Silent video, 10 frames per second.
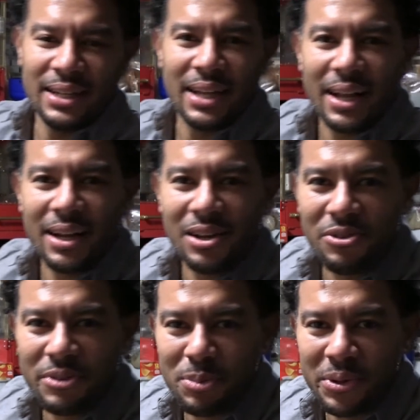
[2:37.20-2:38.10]
I got
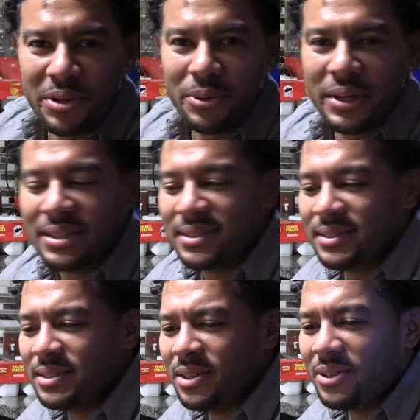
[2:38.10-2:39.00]
over it pretty quick.
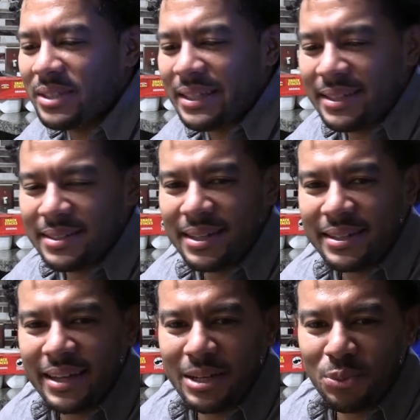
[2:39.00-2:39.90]
The only thing is I
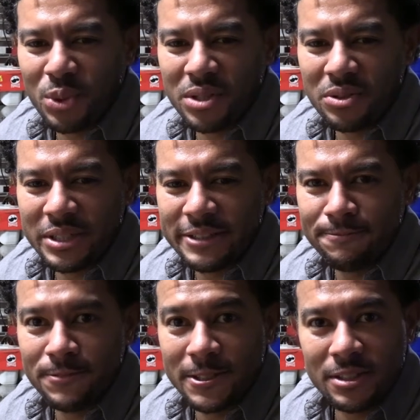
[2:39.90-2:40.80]
can't run on this
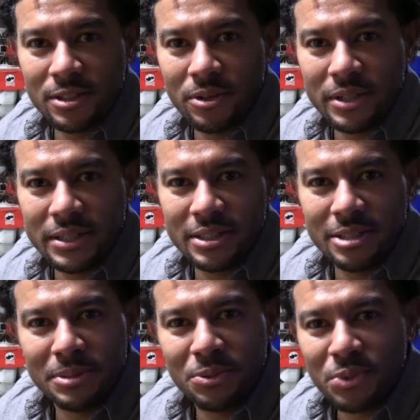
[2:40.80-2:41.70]
foot to go to the
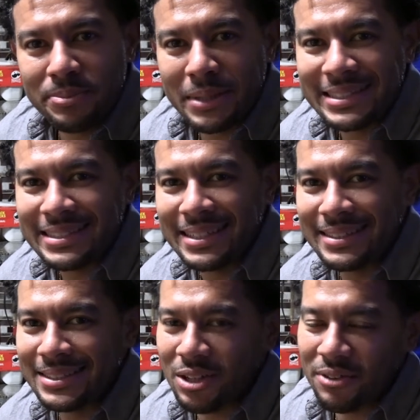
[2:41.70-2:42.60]
gym and run my
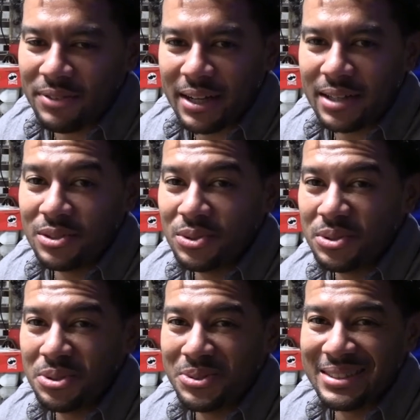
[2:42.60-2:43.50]
sickness off like I used
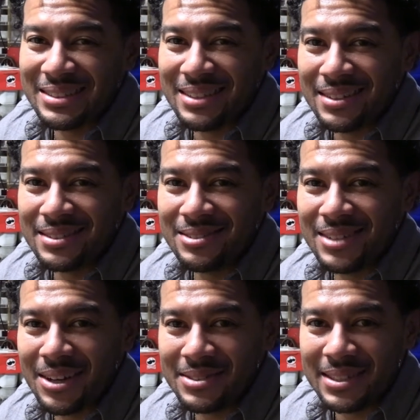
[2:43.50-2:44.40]
to. It sucks. So
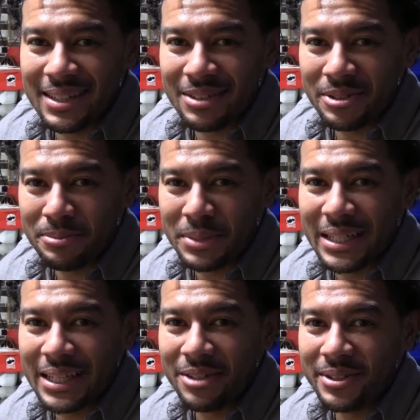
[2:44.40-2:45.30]
now it's
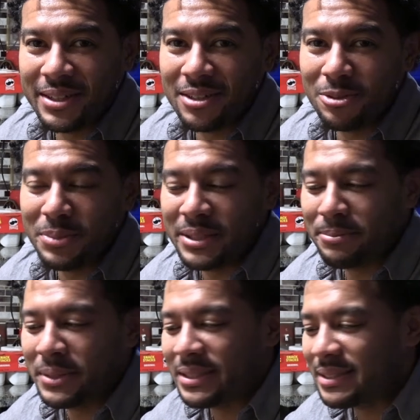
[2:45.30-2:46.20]
been lingering a little
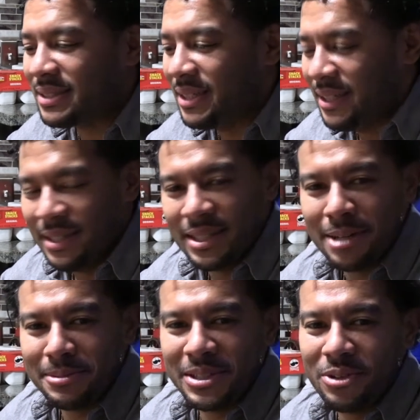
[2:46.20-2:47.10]
bit, but
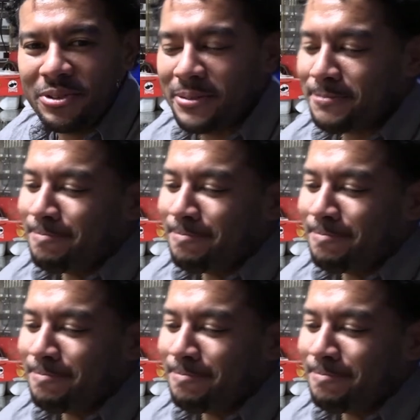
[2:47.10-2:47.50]
I'm getting over it.